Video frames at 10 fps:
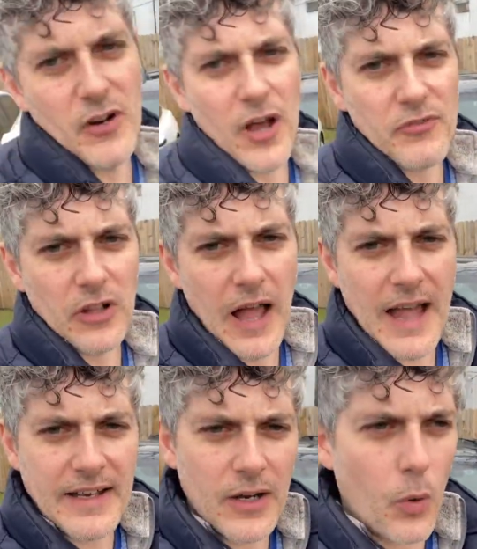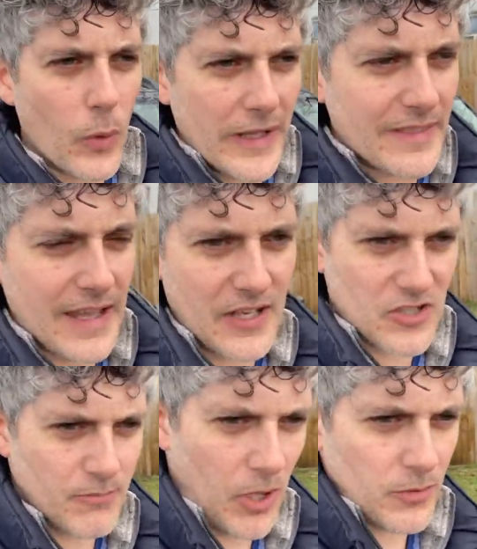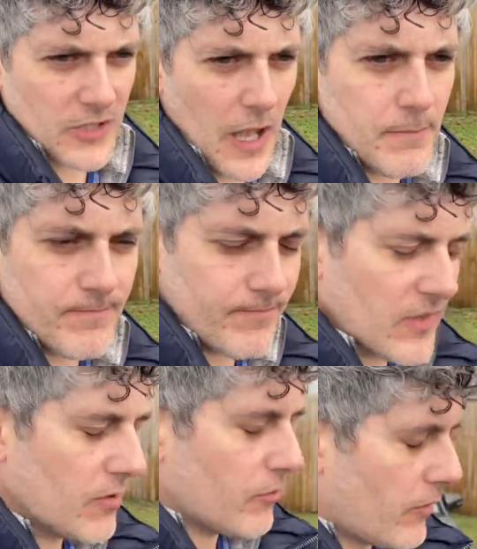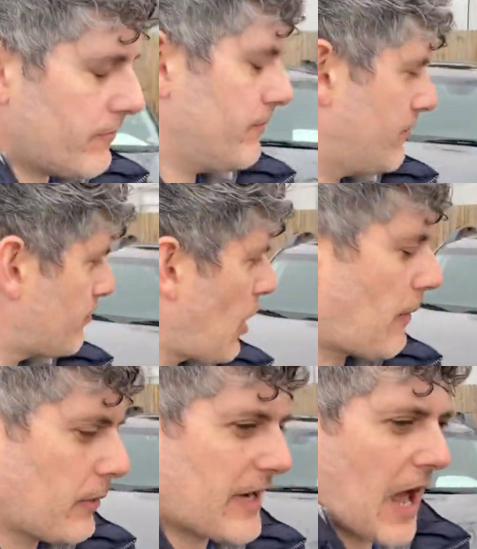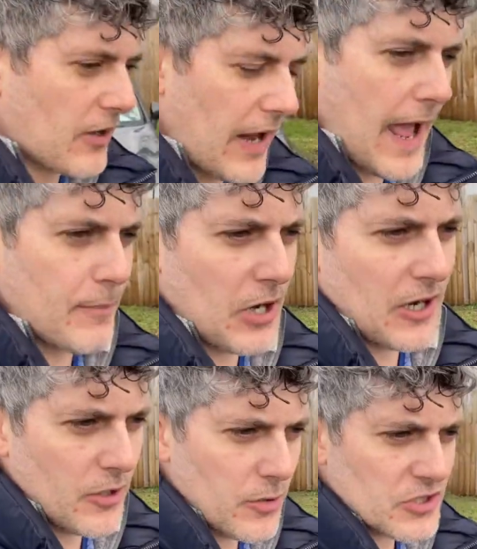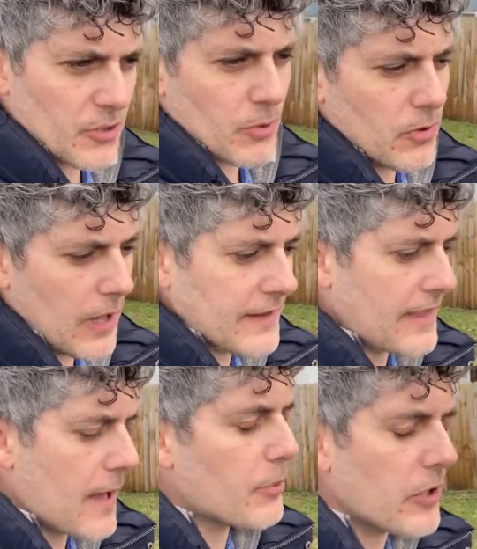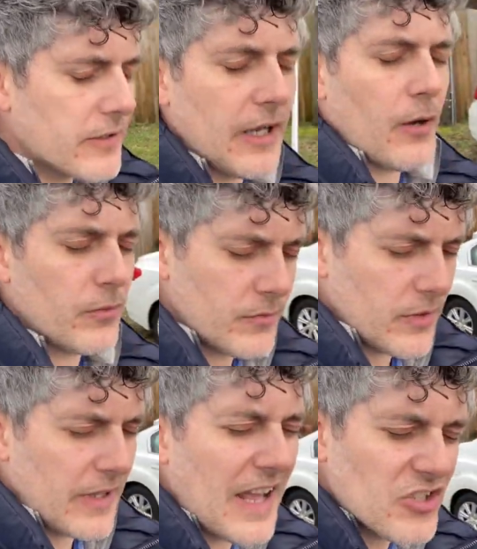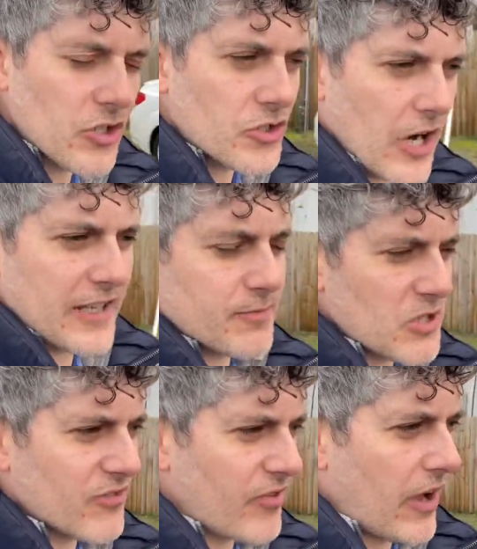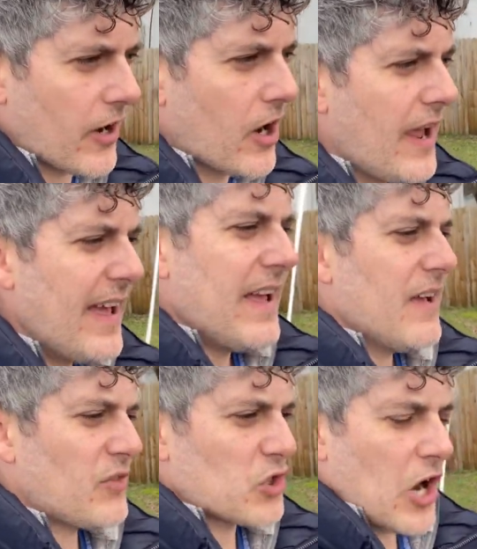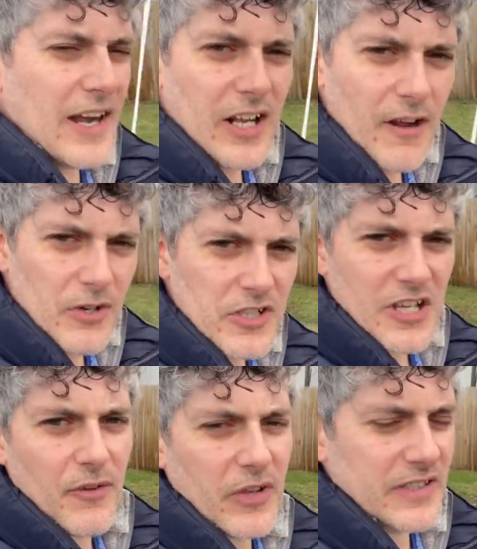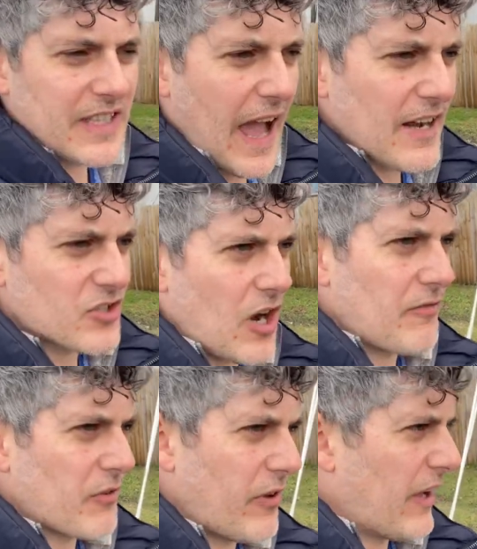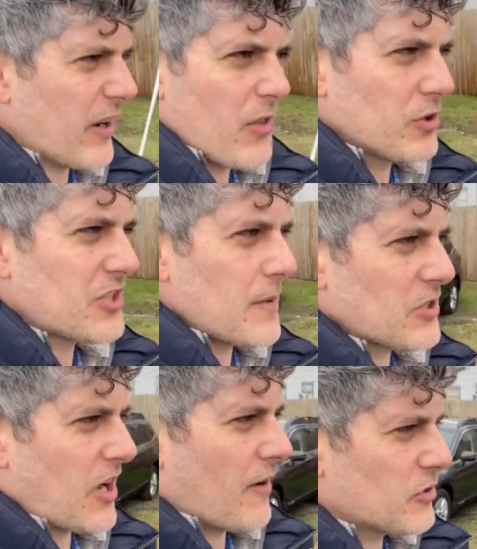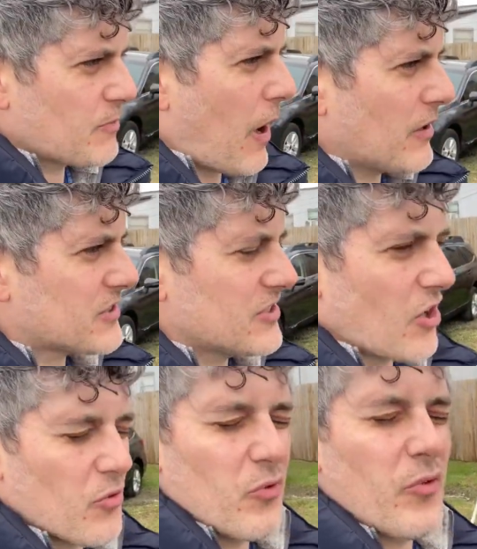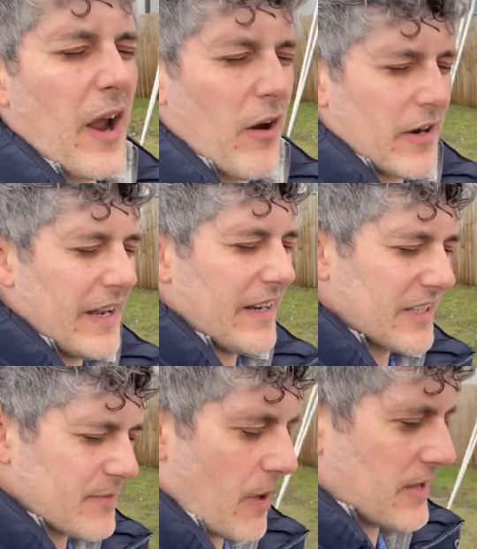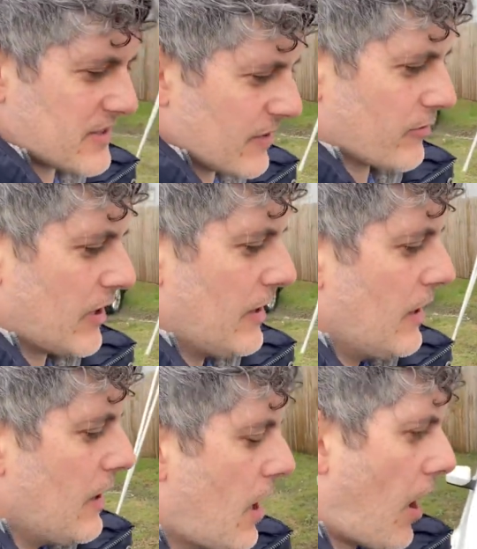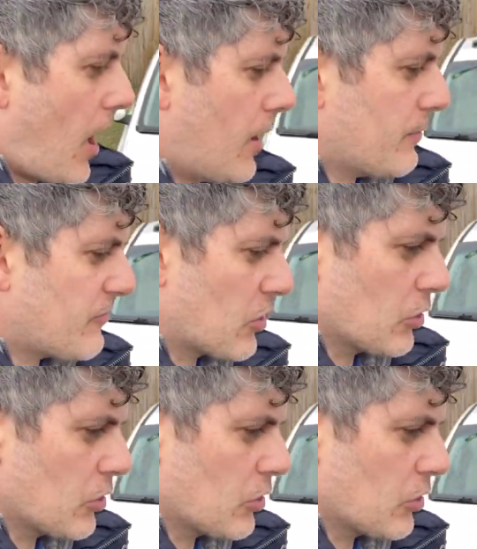it off the lot and in a week the engine blows up. Probably not going to happen on a newer Subaru like that, but engine or transmission failure. If you're trying to cover yourself against catastrophic failure, those types of coverage policies are very inexpensive. If you're